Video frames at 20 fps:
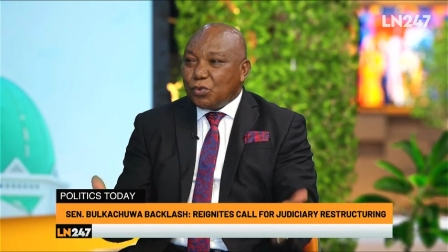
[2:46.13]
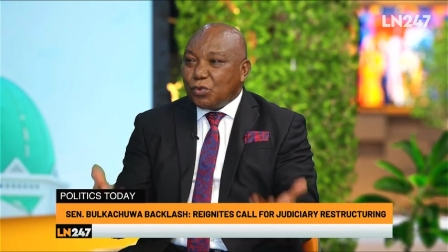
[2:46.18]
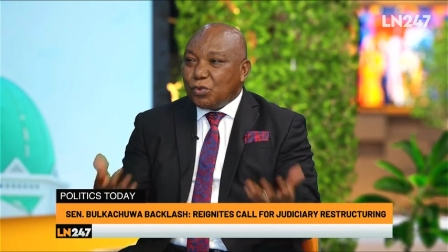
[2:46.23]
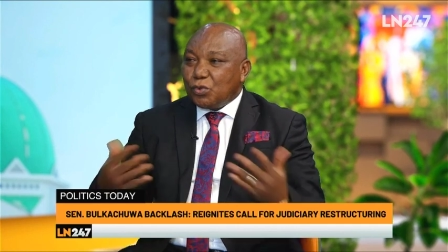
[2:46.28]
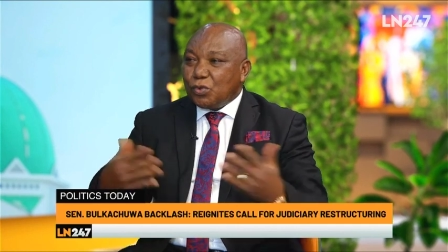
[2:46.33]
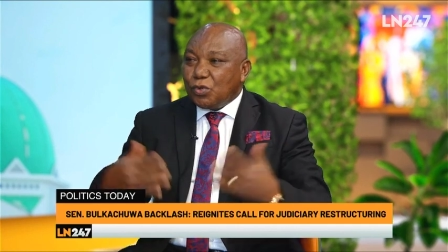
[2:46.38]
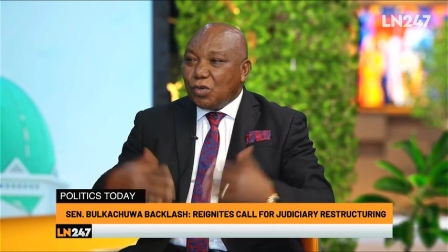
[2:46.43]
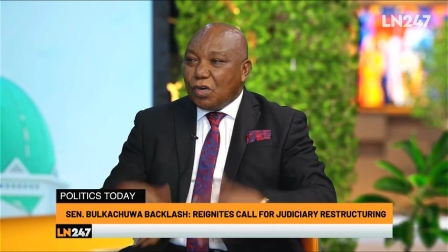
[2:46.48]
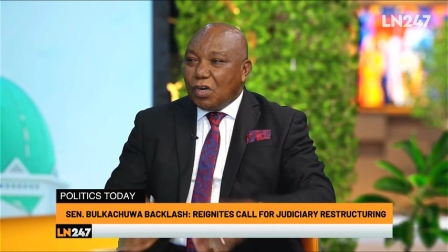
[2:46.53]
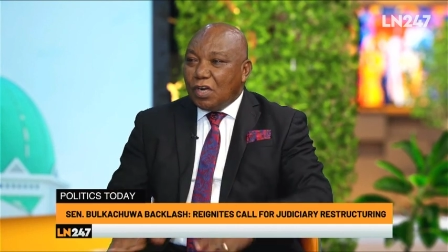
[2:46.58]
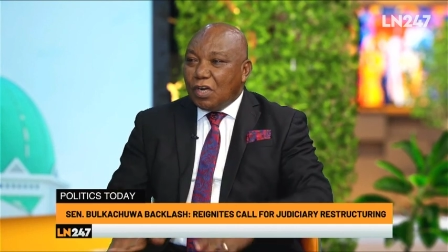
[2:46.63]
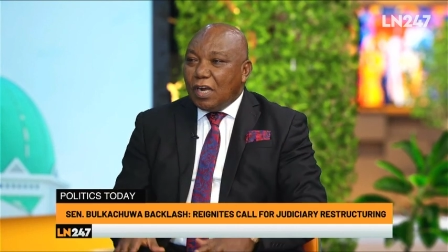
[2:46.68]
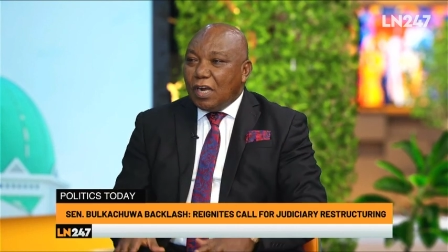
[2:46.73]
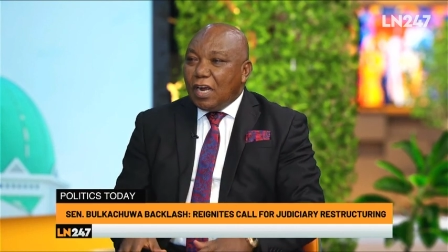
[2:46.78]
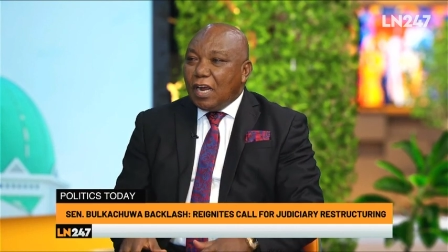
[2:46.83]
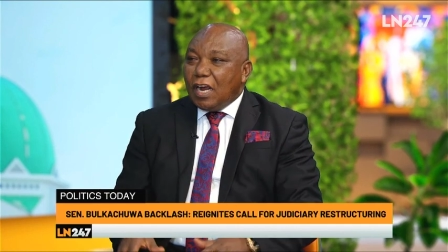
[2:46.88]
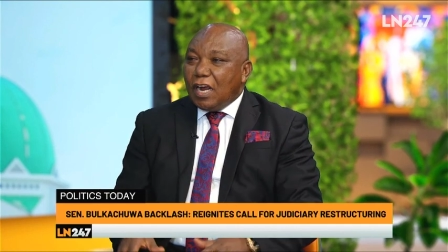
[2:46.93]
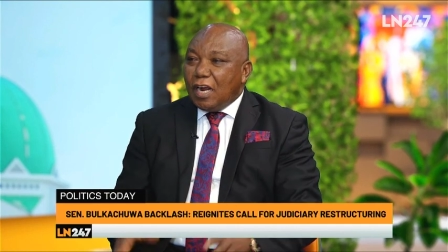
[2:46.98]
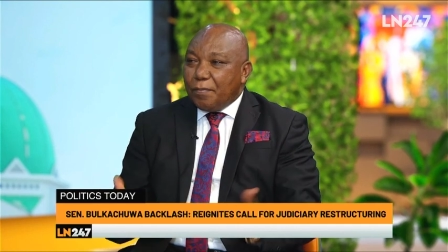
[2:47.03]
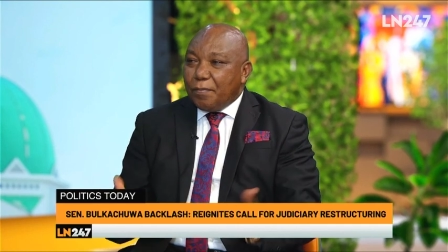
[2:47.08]
to
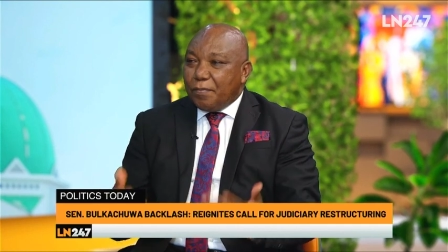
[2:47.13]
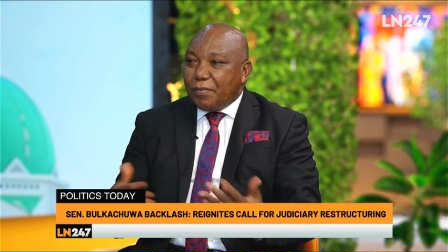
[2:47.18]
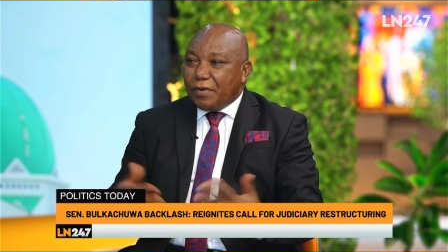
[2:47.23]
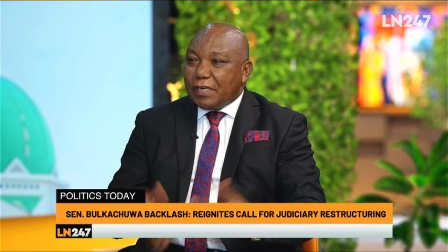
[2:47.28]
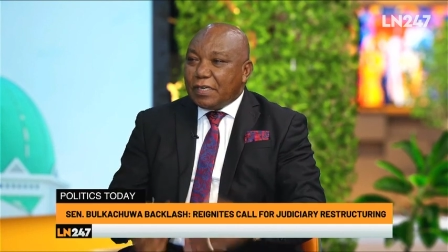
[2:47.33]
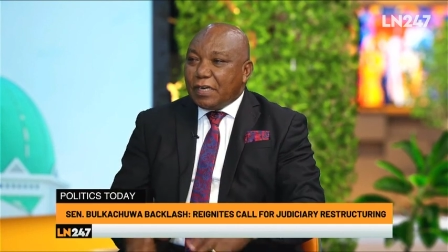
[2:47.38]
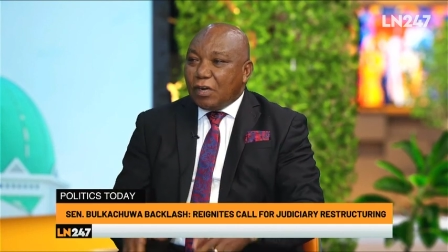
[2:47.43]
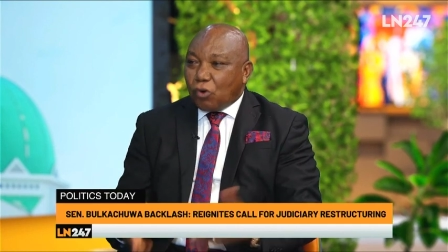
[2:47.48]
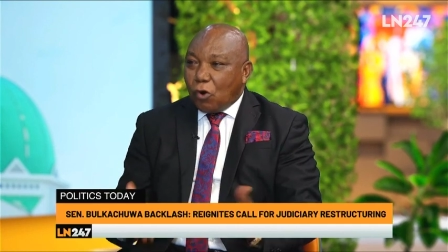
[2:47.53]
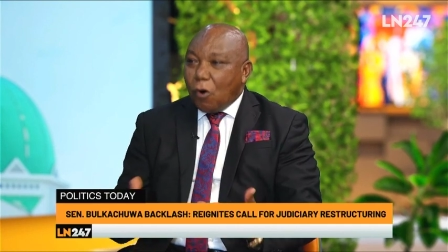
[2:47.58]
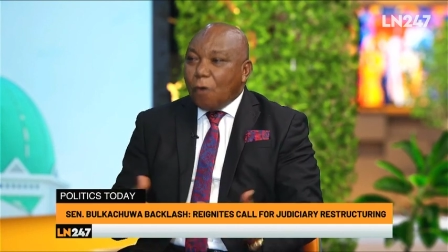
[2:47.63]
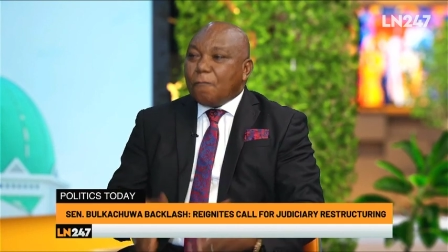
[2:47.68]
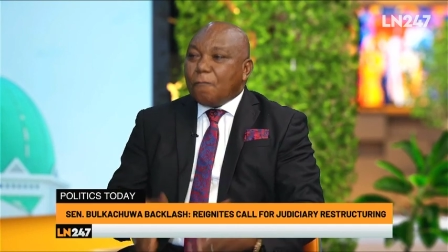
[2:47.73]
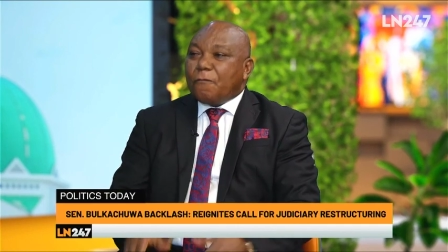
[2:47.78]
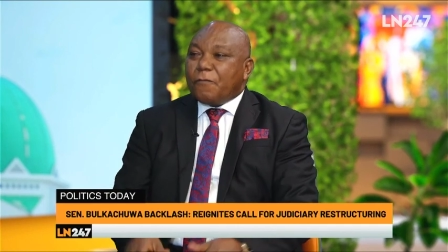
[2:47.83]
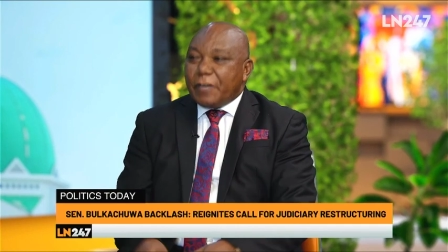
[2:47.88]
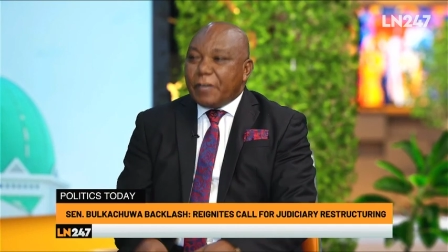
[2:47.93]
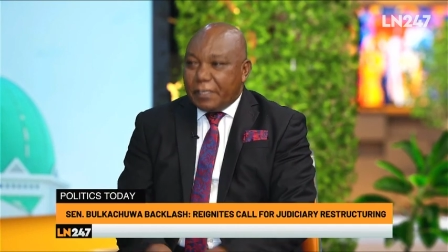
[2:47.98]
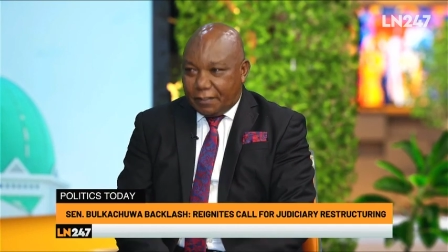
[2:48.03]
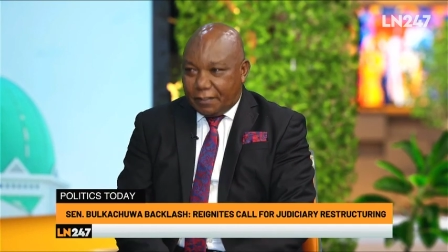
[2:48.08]
uh, bring,
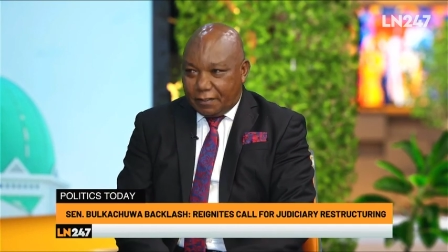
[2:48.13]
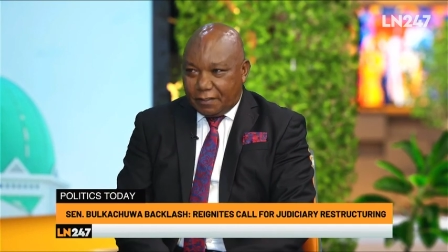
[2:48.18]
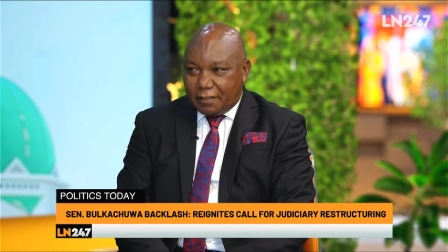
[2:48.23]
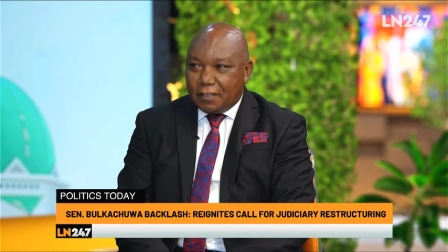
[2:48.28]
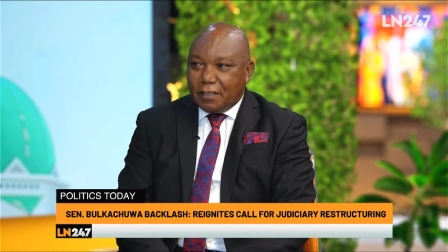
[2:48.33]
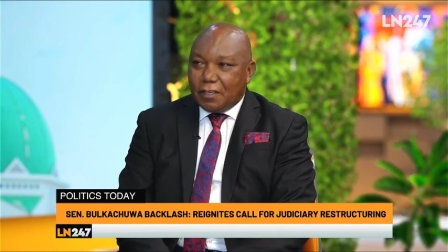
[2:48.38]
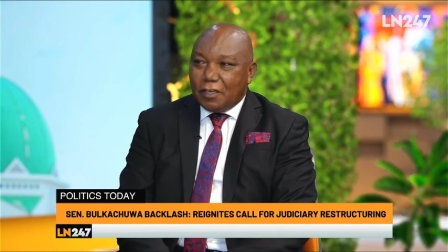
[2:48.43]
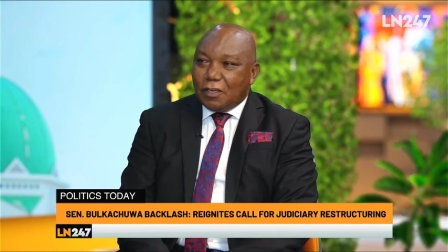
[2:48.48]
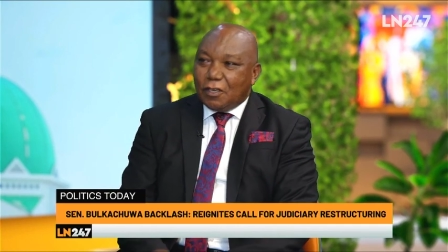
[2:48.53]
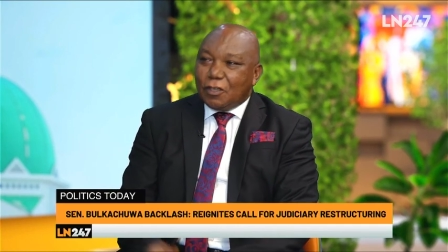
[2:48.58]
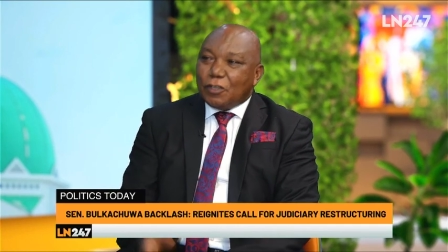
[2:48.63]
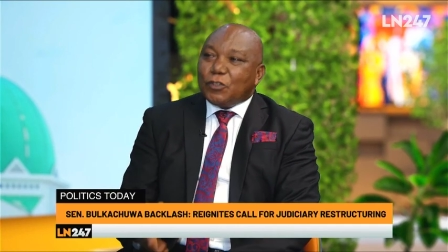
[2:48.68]
confess